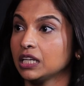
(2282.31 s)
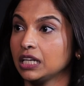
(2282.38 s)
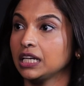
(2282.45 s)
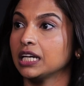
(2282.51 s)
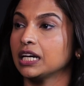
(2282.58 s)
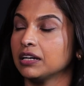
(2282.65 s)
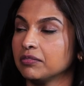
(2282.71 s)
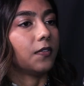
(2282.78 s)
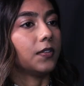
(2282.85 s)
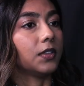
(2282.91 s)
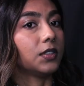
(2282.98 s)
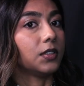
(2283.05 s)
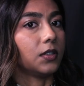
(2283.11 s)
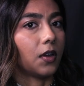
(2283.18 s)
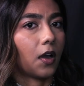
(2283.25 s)
And if
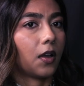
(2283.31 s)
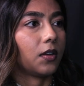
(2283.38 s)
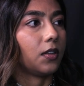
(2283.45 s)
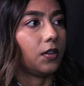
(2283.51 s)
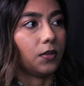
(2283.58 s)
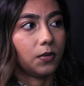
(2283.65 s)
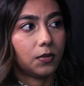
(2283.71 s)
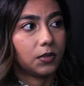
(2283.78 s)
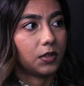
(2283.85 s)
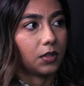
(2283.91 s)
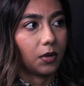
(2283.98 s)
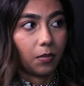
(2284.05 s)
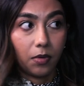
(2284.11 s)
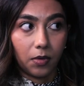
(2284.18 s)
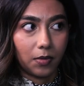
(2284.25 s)
it's not
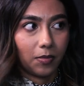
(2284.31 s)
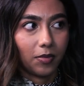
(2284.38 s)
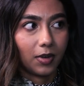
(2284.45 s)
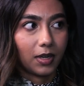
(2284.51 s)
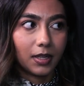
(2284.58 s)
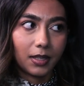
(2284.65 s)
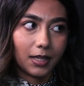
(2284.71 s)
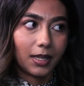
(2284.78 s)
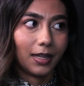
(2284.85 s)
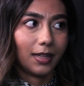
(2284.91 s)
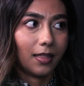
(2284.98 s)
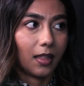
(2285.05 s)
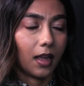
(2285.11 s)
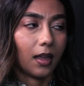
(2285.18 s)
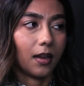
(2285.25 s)
used
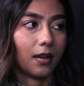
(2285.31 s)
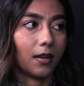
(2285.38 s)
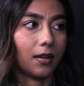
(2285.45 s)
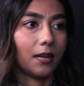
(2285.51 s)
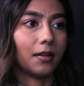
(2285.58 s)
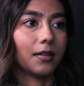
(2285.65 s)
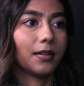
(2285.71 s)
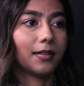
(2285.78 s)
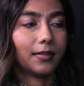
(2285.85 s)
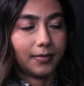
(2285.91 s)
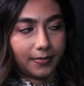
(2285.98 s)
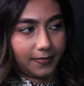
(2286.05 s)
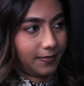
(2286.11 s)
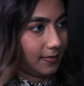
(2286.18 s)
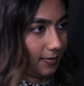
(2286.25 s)
appropriately, then
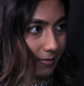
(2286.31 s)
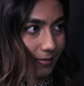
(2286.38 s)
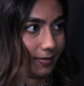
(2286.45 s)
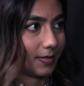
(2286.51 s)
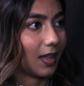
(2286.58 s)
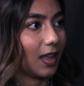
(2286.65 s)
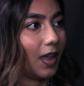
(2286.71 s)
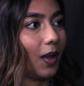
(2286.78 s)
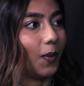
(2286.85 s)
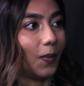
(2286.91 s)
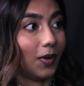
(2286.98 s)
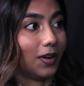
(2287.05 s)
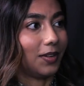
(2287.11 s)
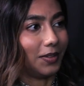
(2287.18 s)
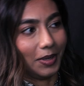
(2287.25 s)

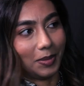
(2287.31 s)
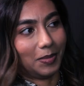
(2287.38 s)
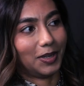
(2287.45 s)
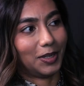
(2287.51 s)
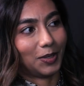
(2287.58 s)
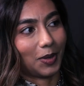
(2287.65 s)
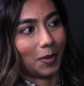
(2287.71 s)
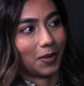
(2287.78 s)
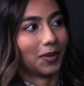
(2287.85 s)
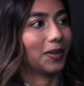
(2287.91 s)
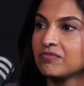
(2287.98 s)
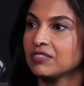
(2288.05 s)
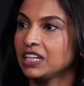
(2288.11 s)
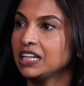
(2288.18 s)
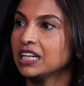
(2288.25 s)
we're in a little bit of trouble.
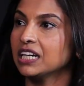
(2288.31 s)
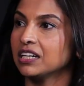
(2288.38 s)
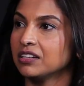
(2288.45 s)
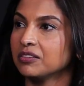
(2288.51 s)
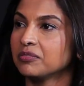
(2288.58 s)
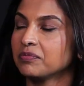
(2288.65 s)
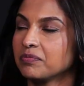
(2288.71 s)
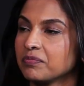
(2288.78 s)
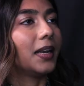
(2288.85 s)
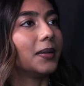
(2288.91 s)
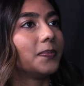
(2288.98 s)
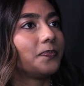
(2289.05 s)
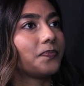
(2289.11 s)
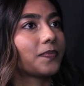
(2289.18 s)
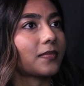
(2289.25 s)

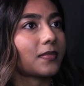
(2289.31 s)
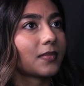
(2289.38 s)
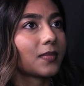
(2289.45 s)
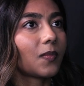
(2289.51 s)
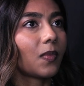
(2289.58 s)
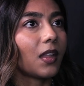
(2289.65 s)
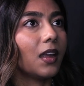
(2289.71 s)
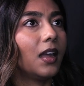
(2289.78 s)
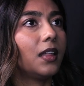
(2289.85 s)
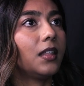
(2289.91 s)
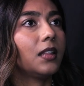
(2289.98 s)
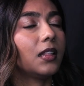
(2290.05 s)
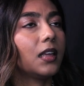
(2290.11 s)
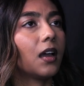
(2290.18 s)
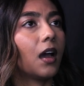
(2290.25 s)
But I
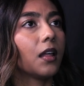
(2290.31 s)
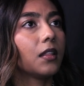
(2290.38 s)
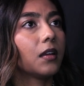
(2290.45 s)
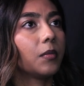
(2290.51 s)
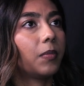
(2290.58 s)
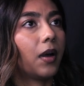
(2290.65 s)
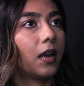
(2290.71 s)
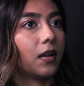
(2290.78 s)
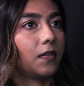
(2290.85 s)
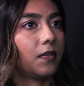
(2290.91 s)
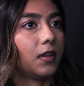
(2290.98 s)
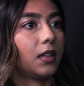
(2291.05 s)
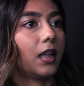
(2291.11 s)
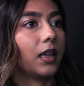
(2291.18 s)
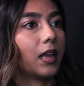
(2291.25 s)
think the other part of
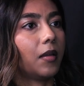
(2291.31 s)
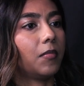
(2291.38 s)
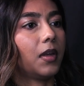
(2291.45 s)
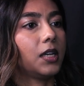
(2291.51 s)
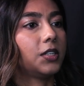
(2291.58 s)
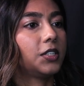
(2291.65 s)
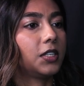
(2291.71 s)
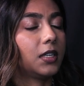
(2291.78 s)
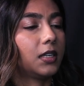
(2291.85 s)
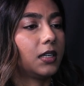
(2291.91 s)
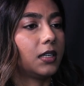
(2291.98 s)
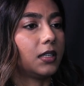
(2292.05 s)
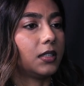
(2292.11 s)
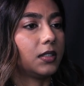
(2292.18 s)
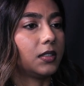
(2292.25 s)
it, like I
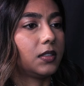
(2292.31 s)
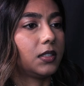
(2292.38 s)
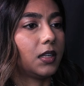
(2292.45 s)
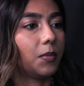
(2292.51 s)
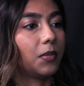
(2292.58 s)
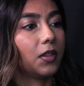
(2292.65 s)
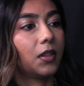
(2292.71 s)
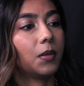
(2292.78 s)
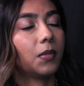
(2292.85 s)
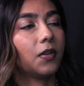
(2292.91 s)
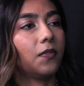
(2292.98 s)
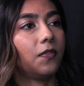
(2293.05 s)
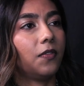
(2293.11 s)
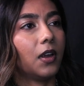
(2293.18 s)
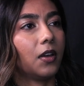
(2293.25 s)
mentioned, is some of them
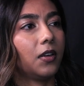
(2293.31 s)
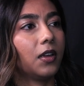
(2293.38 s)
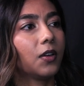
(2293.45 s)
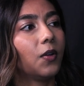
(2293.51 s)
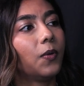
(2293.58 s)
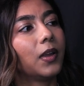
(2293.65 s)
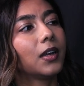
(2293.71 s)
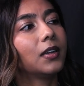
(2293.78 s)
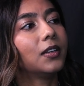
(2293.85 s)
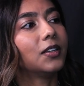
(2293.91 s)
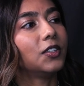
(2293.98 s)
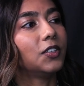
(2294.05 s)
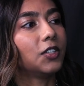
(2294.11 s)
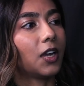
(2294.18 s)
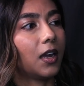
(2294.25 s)
are very quick
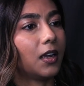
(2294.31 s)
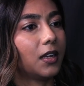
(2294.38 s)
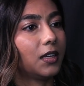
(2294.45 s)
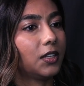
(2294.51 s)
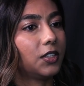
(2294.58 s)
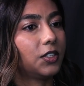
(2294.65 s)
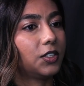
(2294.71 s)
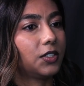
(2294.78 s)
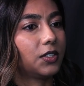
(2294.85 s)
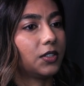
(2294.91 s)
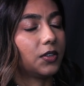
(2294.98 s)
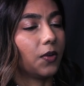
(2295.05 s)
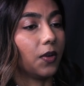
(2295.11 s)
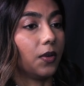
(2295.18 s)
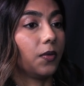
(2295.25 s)
to
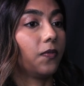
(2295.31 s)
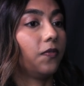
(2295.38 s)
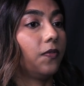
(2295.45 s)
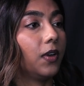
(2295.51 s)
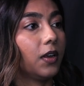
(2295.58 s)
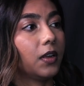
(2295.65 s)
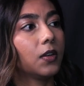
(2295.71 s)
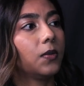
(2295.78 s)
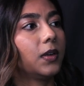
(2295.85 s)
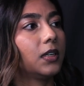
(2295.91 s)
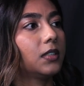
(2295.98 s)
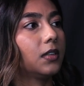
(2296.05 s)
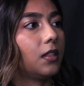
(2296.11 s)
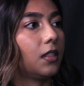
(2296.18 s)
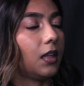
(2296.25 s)
judge, or very
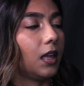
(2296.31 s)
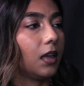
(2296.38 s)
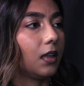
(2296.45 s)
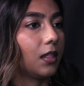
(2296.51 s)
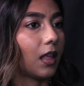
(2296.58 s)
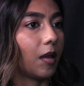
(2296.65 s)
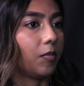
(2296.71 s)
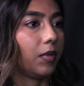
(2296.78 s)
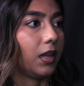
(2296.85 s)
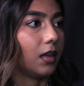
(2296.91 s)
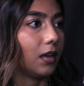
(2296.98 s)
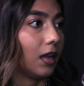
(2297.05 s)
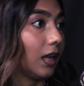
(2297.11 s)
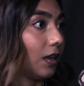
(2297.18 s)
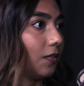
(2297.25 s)
quick to think that
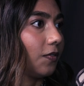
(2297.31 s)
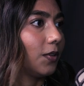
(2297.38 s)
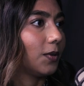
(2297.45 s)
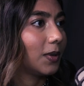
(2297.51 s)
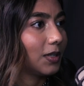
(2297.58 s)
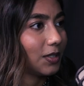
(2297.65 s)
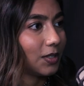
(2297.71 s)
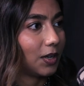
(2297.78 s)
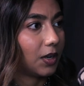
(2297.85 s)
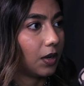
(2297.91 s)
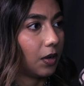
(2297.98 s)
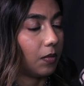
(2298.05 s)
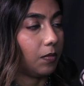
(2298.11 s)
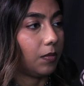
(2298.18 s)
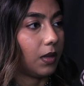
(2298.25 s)
being an
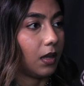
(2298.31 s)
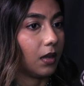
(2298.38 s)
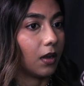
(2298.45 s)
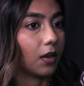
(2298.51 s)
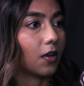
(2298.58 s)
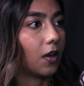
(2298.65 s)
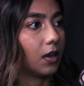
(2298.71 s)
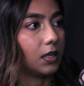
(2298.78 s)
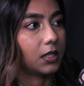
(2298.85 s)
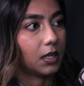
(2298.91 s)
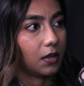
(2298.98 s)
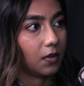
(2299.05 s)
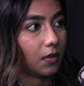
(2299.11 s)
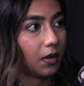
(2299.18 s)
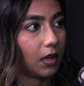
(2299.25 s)
influencer or being a
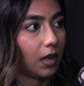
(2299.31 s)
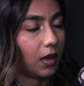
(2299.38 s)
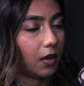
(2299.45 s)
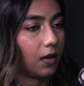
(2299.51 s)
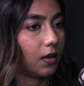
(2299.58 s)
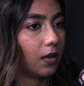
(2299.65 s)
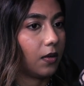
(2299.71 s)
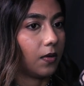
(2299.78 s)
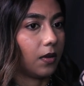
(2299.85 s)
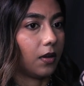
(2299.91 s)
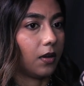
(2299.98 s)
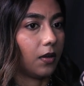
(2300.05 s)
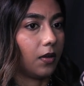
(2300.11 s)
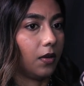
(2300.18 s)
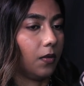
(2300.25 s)
content
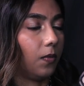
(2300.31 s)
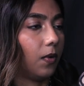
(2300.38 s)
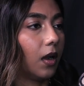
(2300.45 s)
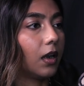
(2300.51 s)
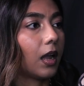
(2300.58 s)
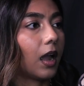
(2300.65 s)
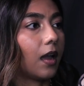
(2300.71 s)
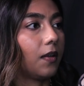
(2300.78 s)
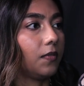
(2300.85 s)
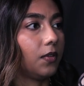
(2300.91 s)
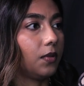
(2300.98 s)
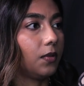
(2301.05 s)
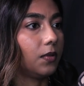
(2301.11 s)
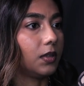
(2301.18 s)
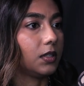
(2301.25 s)
creator or what have
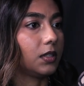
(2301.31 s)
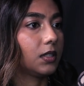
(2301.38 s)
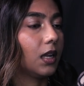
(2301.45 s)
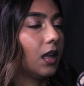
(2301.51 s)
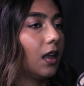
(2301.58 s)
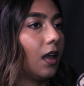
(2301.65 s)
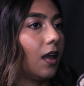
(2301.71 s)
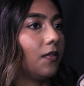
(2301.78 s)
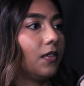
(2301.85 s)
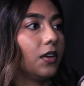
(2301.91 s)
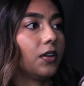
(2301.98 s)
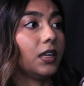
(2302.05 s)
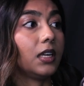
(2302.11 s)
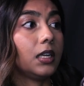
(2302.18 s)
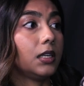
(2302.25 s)
you is a
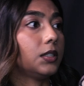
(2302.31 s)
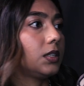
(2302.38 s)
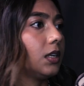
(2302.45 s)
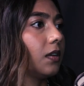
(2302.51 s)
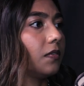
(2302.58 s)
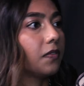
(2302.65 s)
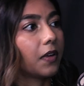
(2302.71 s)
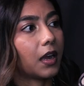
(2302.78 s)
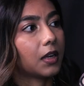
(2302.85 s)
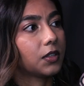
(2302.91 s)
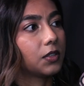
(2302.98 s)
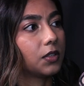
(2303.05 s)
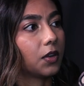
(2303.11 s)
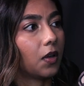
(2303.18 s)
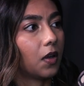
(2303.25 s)
very easy and
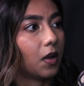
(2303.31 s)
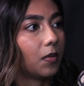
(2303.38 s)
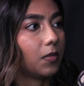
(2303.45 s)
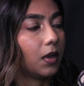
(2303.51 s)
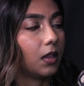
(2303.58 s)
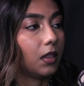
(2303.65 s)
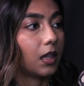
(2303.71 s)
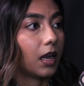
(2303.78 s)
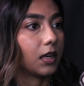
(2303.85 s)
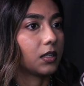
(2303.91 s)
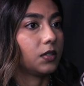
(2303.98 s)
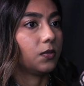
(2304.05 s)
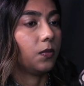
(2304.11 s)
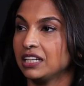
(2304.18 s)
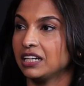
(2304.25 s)
fast job. And
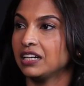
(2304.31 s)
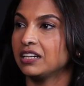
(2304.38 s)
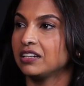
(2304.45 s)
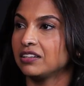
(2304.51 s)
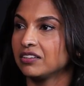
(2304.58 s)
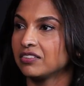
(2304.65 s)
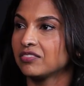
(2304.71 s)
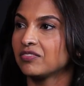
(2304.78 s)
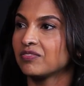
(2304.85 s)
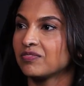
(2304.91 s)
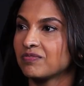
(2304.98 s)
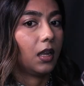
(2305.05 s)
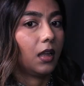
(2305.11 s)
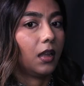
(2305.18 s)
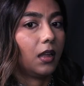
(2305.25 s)
that's what
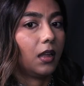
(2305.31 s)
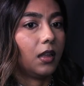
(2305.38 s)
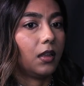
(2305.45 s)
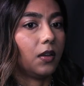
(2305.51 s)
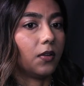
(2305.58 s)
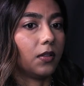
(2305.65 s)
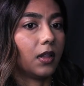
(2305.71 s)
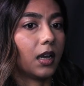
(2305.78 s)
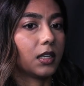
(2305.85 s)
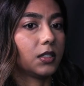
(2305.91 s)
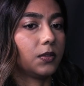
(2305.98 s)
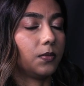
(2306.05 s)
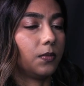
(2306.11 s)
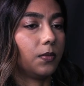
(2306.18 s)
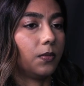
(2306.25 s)
was, you know,
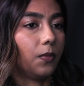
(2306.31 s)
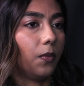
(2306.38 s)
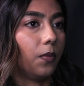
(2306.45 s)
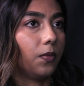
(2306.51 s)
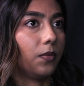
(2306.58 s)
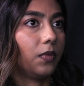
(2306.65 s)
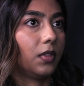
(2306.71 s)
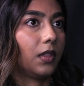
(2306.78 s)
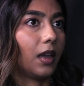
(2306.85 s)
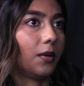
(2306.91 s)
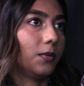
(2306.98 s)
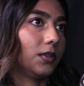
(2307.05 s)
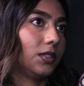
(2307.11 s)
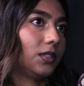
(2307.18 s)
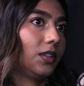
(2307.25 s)

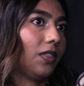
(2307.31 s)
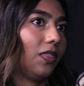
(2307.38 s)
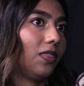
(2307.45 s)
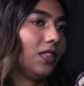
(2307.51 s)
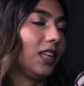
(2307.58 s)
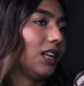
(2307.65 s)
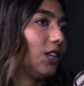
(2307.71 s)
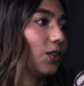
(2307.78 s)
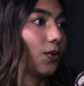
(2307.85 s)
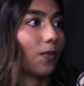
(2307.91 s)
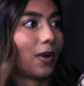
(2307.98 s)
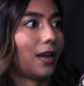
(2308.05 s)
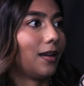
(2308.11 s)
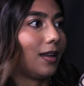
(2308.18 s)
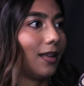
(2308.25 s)
that was the
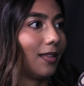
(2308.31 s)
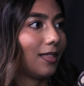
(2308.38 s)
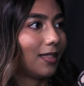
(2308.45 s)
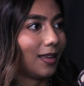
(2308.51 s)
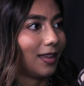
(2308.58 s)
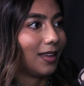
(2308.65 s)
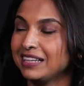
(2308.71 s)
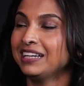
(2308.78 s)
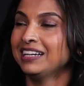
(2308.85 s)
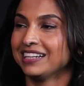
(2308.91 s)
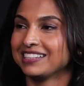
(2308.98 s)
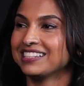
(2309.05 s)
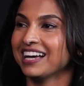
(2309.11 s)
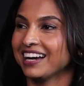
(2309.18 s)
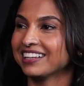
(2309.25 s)
trending thing
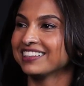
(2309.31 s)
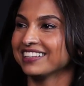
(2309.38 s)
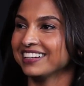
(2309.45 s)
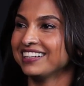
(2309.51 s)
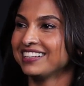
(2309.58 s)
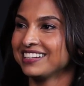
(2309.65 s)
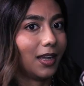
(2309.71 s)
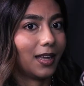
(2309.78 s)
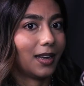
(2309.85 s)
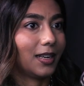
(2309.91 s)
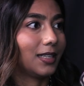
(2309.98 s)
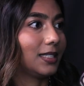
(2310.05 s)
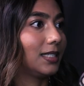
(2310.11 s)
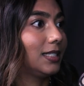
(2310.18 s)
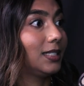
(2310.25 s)
during the pandemic,
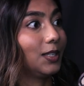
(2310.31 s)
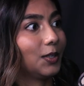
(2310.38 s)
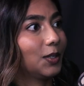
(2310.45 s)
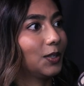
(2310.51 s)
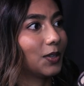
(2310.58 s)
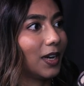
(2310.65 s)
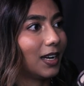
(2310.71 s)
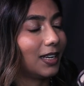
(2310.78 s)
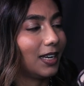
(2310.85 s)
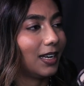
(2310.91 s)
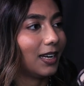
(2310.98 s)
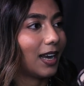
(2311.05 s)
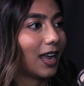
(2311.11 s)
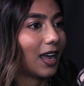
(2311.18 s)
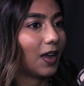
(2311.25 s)
and it's still
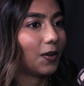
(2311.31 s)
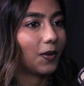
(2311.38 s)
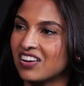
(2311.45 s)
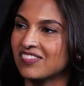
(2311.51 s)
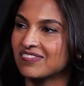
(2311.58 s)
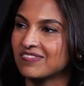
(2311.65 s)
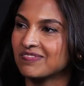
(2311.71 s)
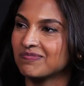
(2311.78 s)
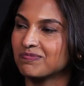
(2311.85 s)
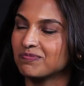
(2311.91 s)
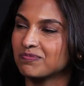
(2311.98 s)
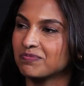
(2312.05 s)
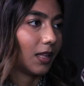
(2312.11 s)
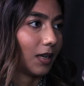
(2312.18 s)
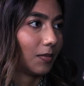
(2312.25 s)
trending now. Or I want
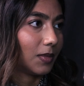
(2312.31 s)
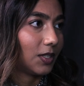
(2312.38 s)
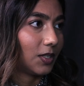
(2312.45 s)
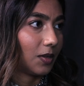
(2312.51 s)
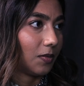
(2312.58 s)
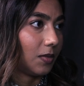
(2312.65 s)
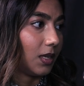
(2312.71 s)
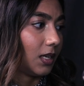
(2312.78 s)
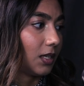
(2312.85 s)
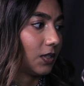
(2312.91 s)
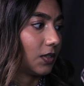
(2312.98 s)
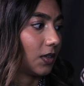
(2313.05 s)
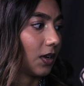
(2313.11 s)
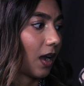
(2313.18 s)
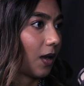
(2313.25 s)
to be like Mr.
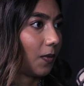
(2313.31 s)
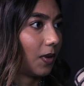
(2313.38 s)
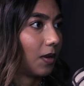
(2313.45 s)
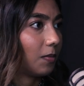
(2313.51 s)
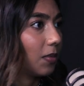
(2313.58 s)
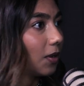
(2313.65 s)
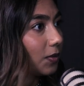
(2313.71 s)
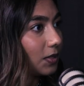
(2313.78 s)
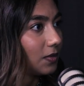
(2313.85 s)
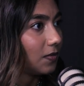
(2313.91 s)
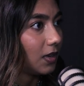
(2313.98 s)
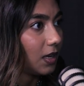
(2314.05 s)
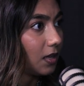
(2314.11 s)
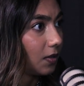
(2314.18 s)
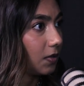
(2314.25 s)
Beast, or I want to
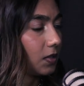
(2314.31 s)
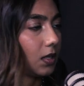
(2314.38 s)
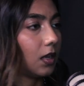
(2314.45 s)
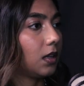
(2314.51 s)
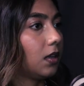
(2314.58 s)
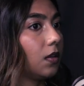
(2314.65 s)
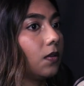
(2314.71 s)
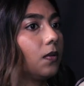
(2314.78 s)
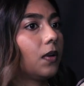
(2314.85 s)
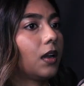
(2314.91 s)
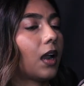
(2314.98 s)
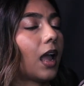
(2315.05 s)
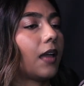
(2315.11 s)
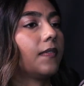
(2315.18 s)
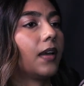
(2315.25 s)
post videos like you.
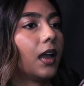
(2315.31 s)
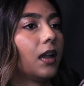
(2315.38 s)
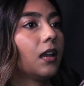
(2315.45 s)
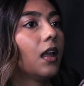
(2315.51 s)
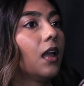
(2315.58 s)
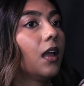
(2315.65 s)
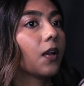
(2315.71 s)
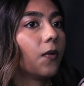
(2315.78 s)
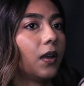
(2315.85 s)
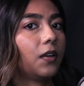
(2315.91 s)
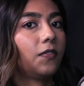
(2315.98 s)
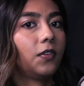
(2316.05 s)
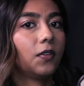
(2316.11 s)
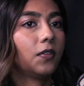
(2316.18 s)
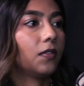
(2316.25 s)
And I've had
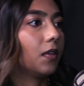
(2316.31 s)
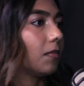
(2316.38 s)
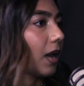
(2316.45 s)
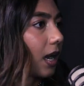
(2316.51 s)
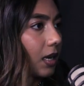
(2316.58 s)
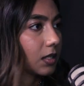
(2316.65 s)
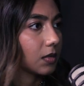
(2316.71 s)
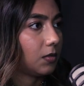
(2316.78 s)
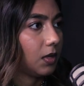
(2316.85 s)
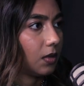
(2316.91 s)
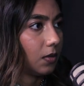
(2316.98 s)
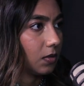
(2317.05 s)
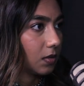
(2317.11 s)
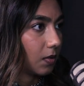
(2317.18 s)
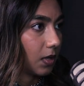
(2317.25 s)
quite a few of them ask me
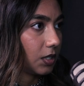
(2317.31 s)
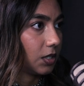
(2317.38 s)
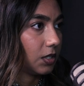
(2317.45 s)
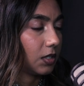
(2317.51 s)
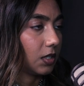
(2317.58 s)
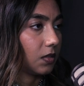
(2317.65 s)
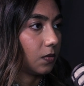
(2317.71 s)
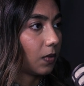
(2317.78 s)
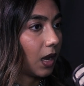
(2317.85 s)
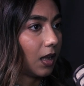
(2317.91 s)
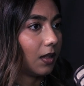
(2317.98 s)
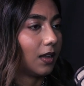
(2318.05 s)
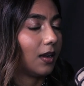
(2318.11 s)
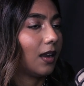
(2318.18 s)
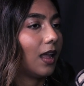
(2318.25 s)
those questions as
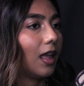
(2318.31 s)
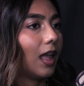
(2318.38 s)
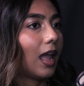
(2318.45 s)
well. And